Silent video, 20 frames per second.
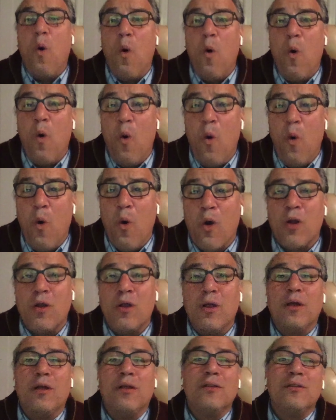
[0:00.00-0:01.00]

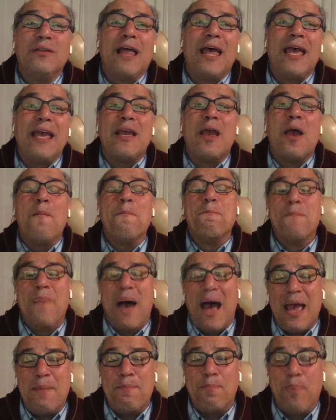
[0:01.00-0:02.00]
or like
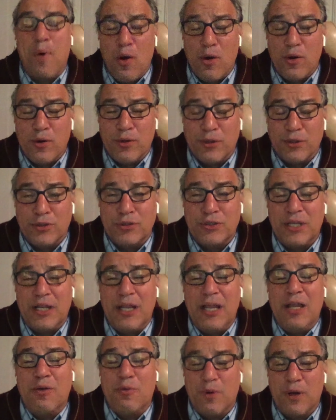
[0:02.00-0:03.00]
my partners
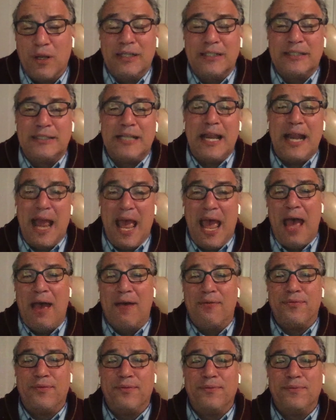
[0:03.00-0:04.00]
in real estate have.
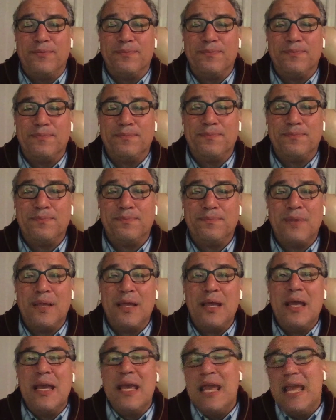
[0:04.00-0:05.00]

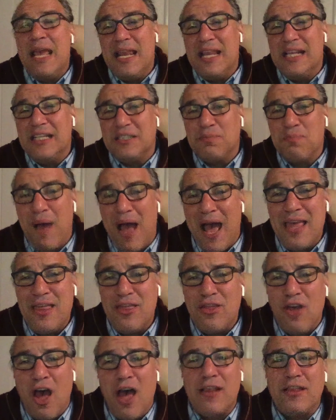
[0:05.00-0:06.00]
It is my
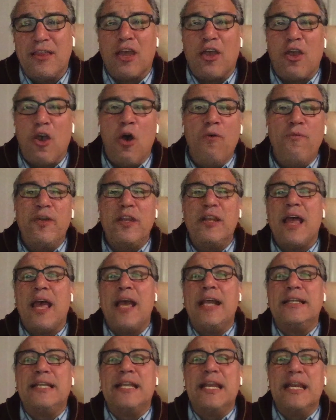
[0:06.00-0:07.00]
thought that
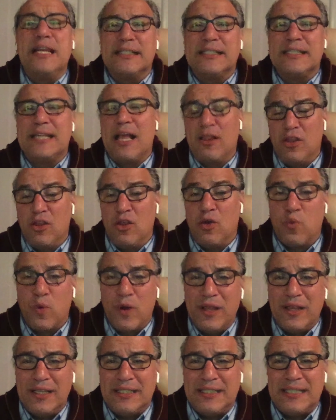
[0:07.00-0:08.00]
COVID-19 is telling the
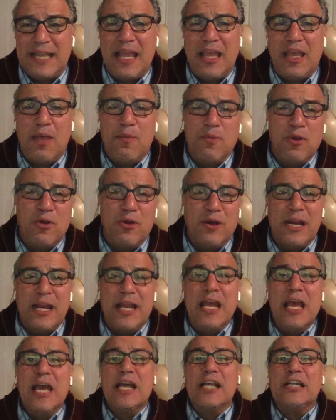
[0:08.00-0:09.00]
real estate
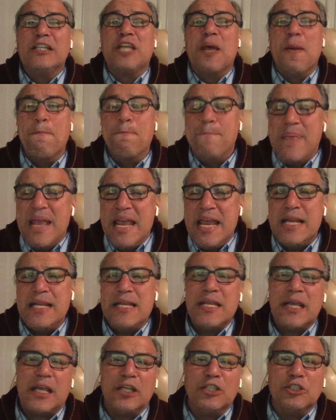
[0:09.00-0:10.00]
community to meet
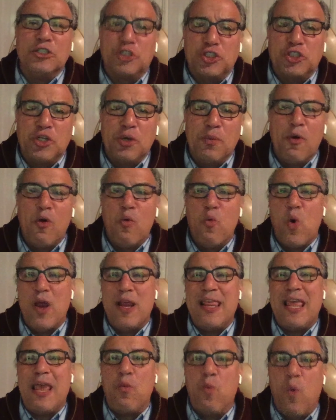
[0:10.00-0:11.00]
the consumer where
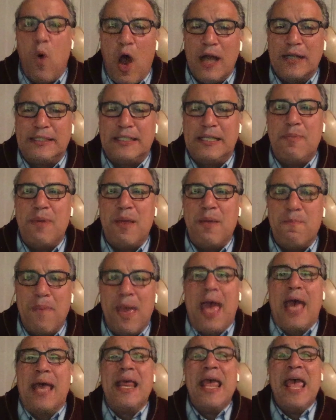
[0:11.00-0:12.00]
they want to be
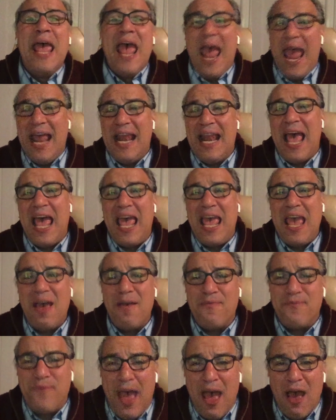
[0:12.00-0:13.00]
met. And I
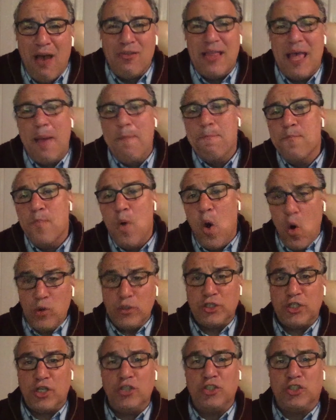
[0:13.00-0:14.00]
have found that
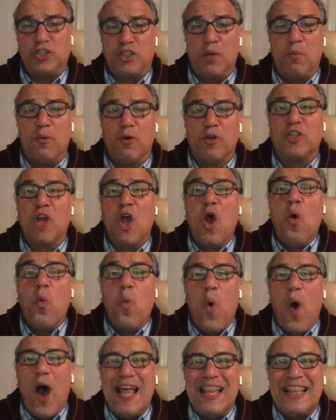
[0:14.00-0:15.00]
most consumers
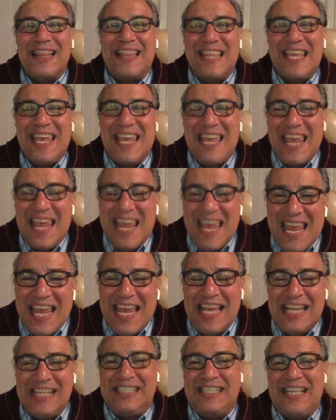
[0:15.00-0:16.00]
want the
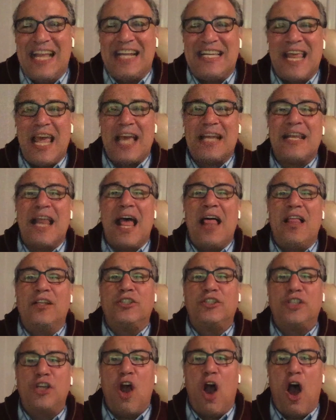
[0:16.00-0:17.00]
ease that
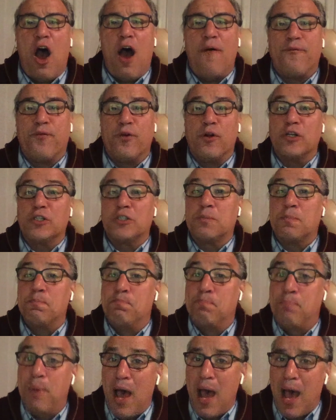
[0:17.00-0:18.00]
technology offers,
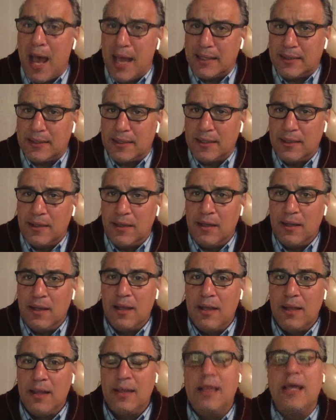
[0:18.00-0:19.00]
but
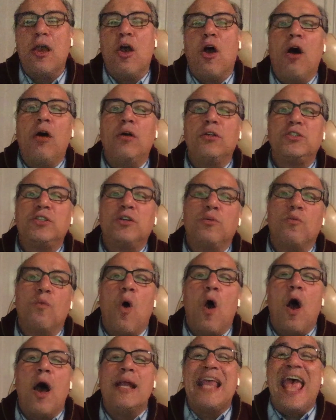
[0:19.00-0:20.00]
they also
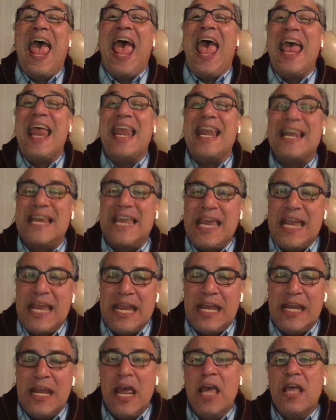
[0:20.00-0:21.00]
want and
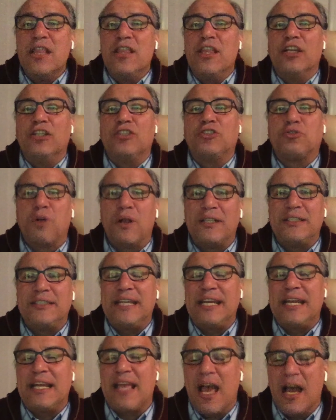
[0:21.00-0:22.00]
need the
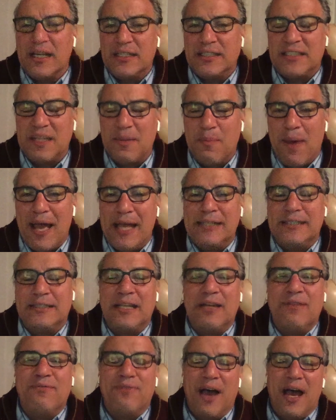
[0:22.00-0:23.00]
trusted, customized
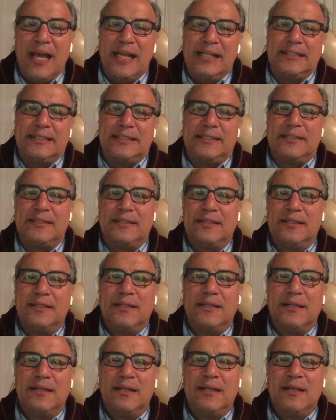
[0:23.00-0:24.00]
advice.
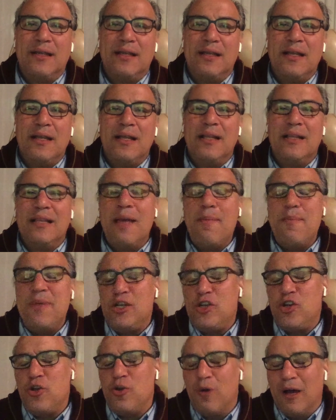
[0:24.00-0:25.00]
Let me
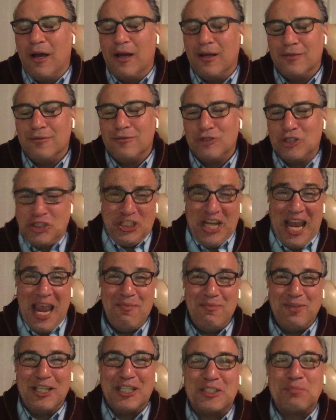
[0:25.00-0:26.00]
do a
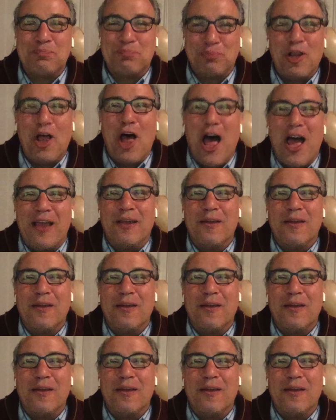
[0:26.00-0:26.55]
shameless plug.